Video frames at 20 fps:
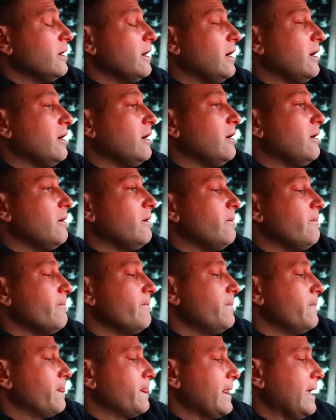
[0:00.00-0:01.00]

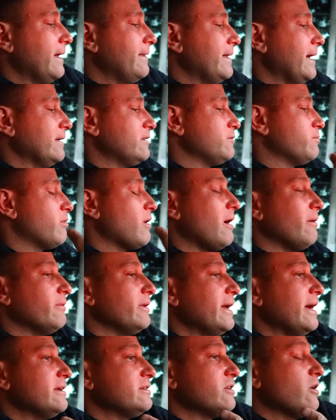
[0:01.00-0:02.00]
and that's
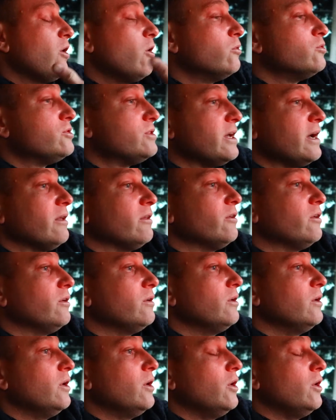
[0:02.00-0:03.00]
probably, as a wholesaler,